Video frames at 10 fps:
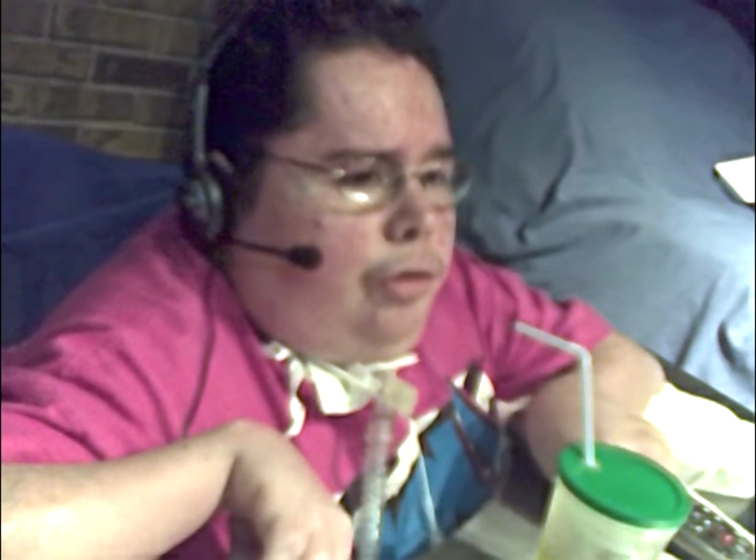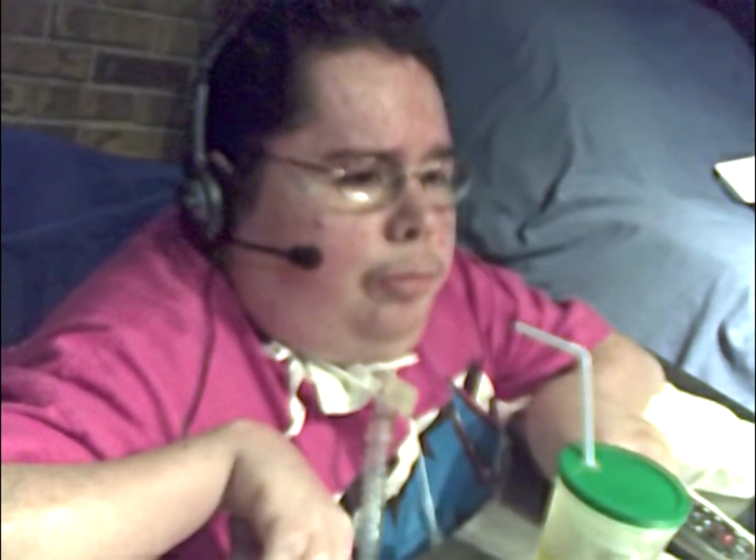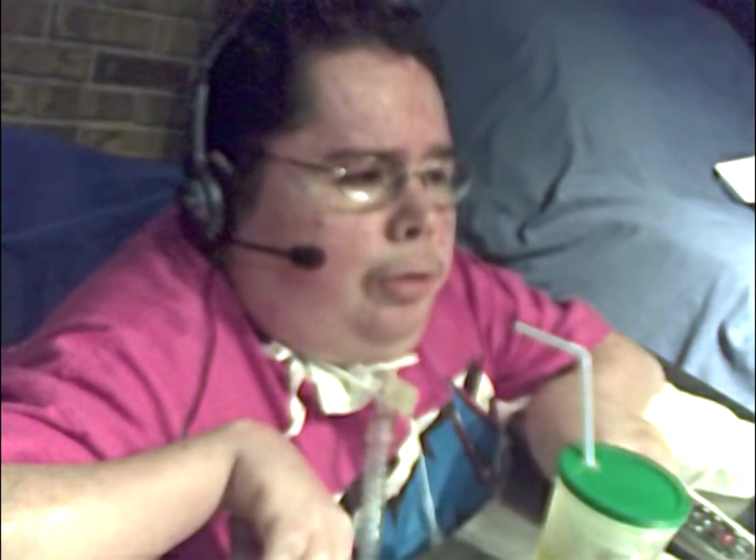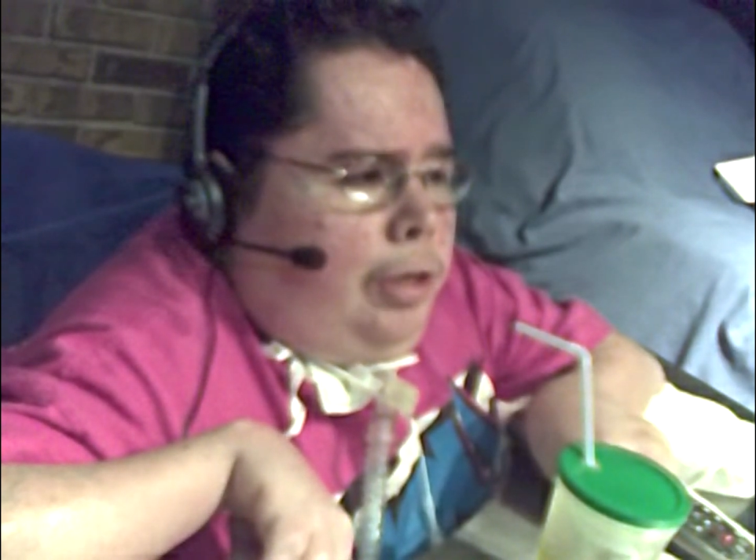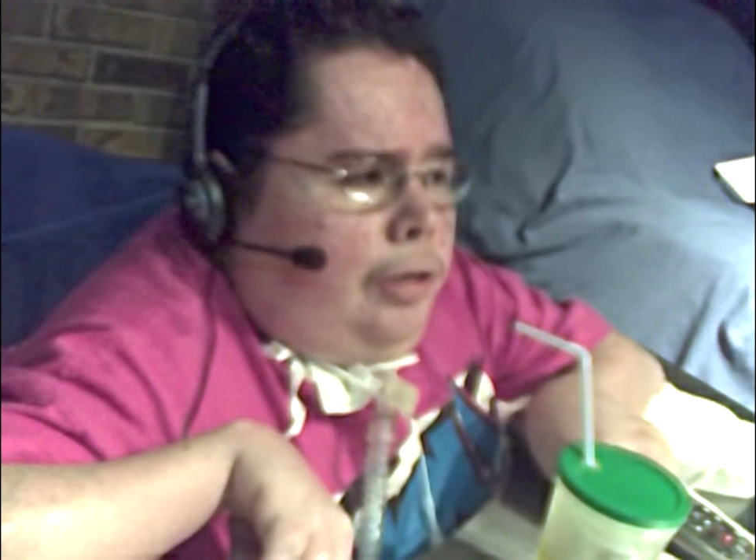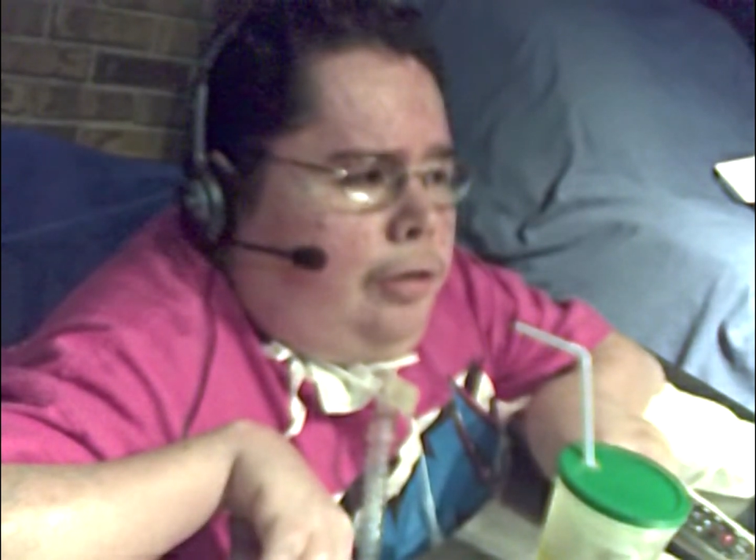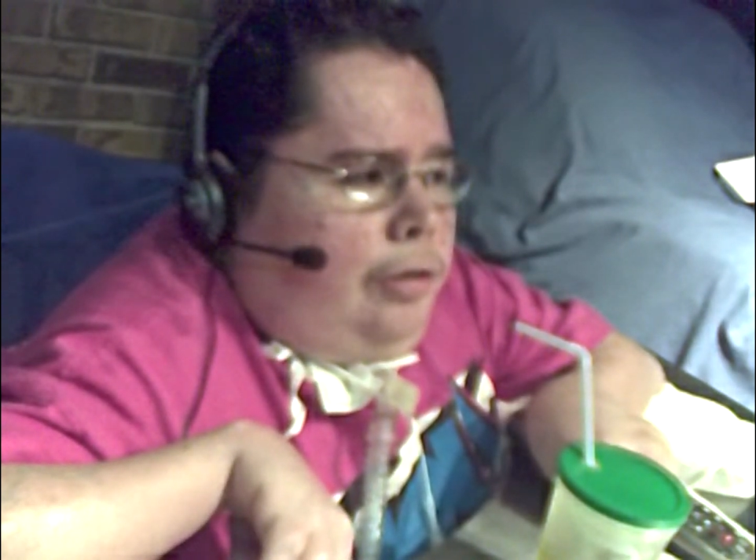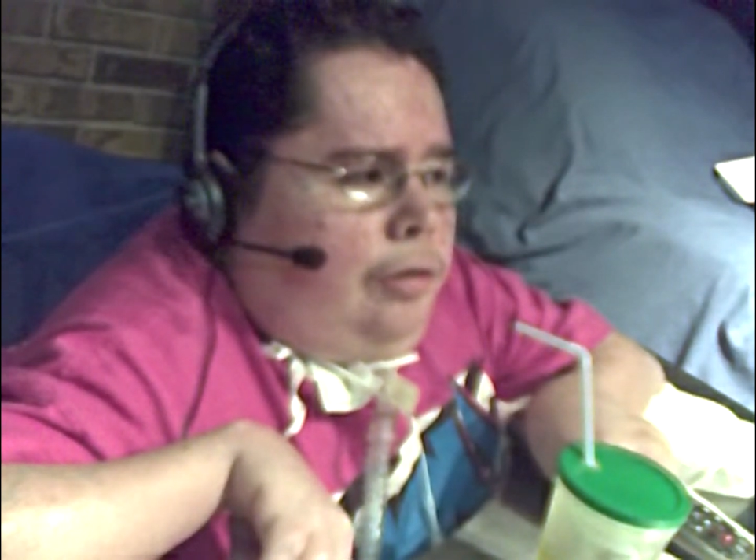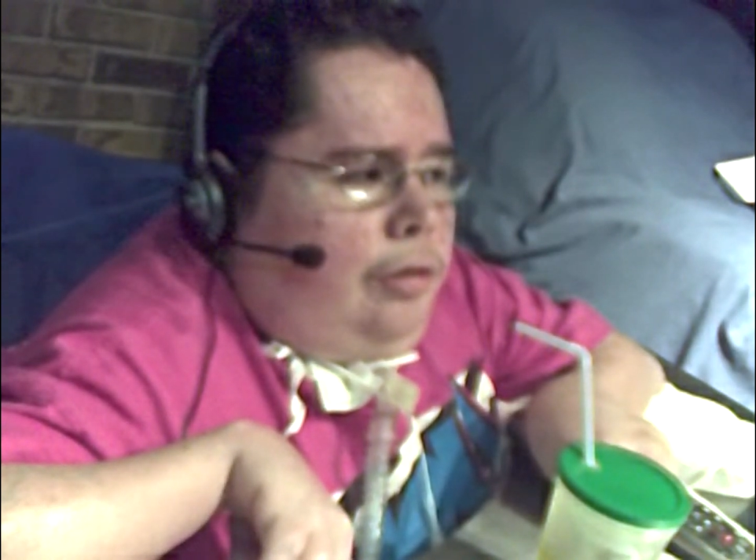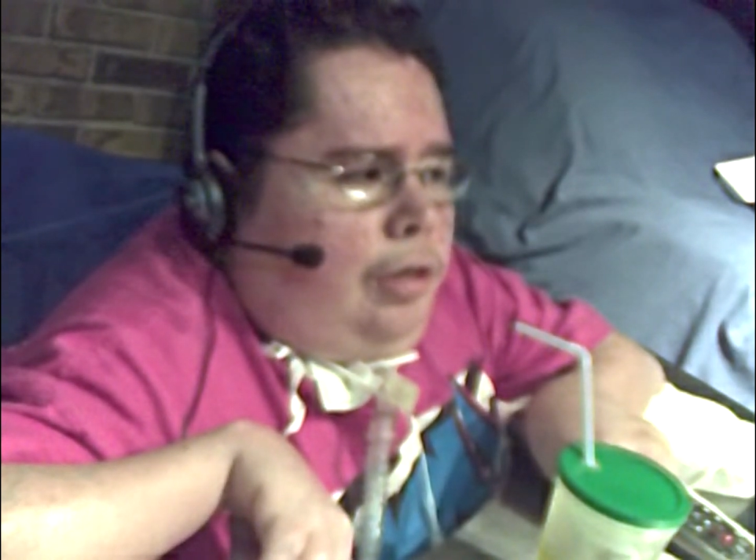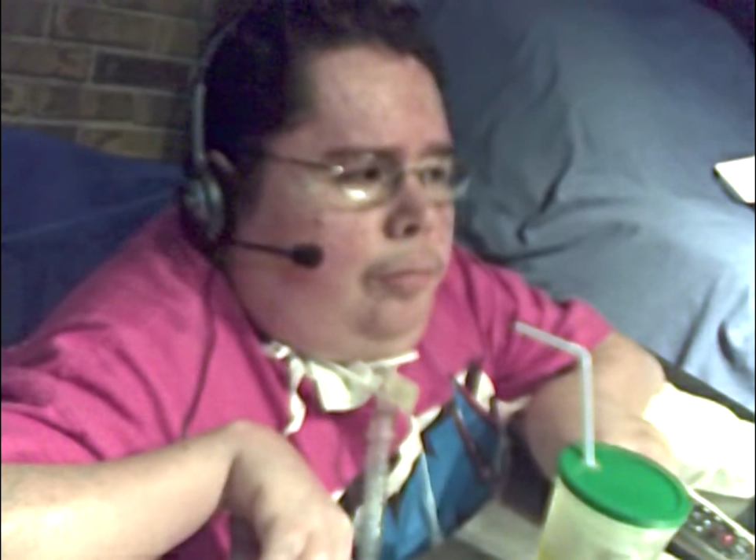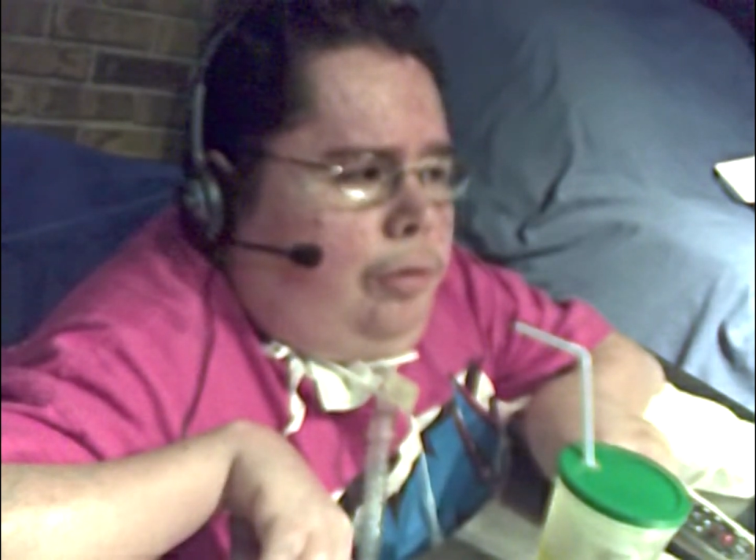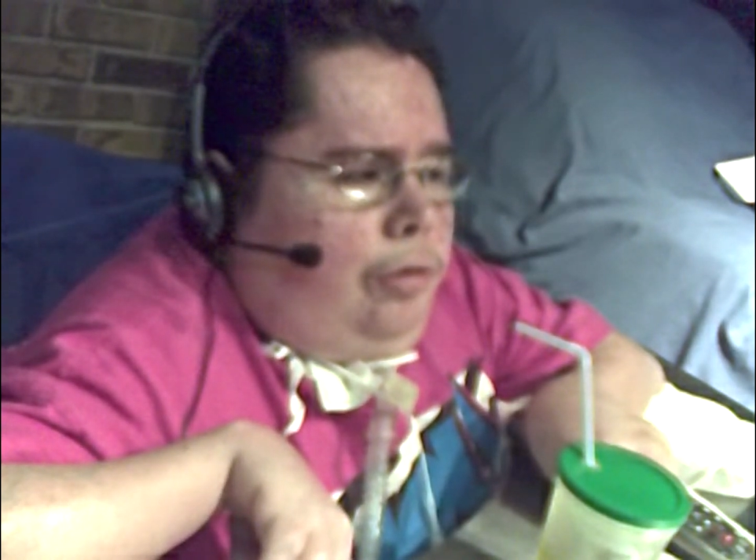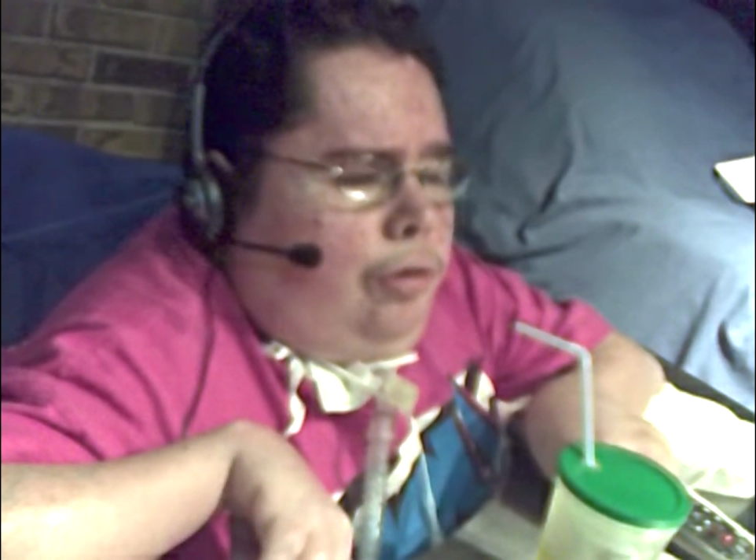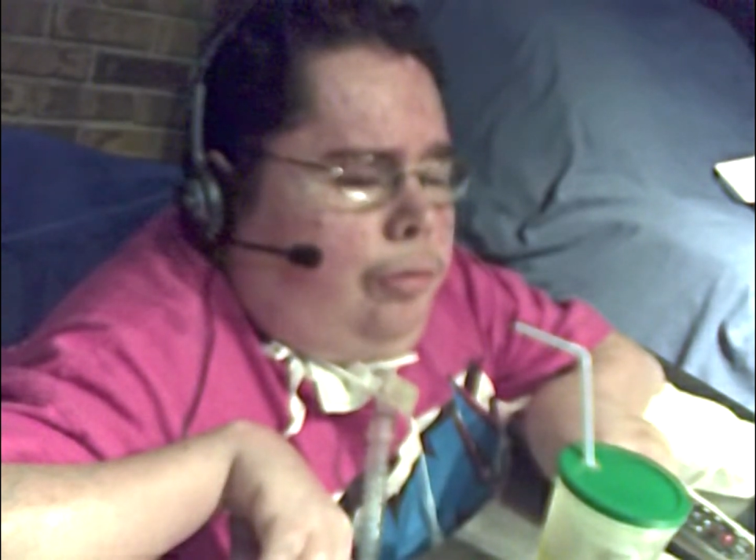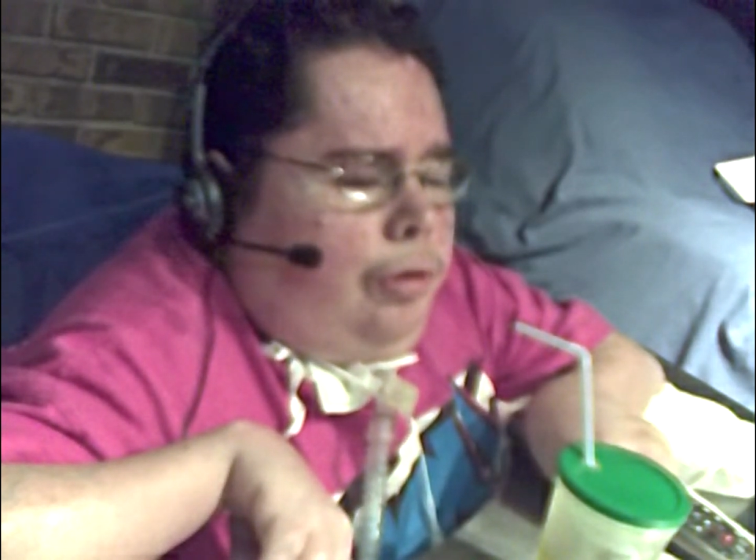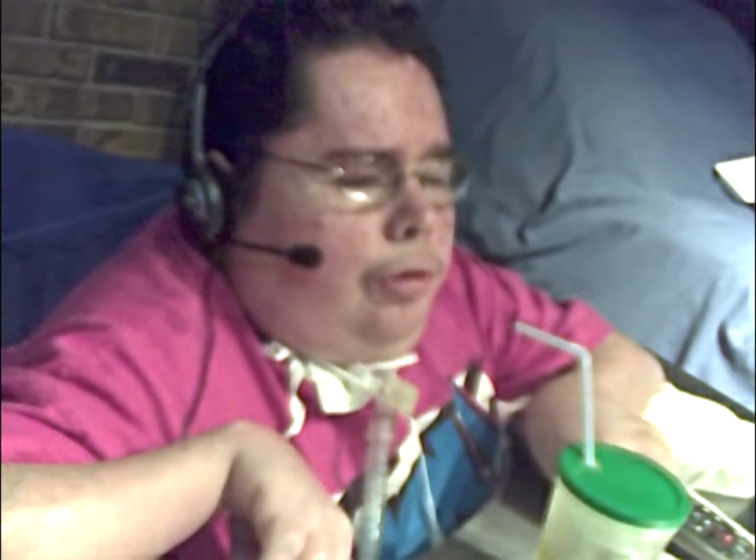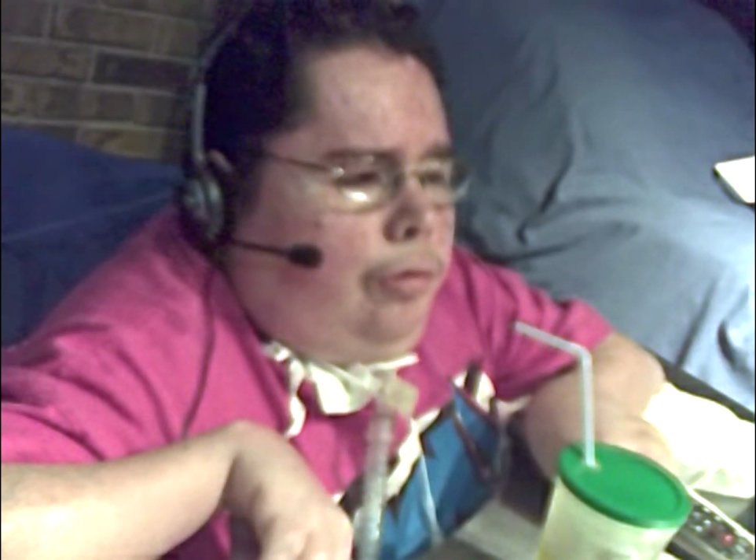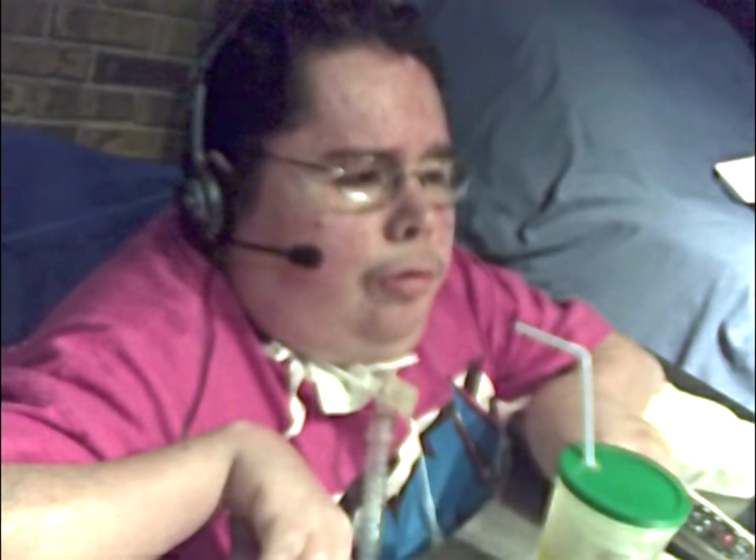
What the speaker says: pins Alberto Del Rio.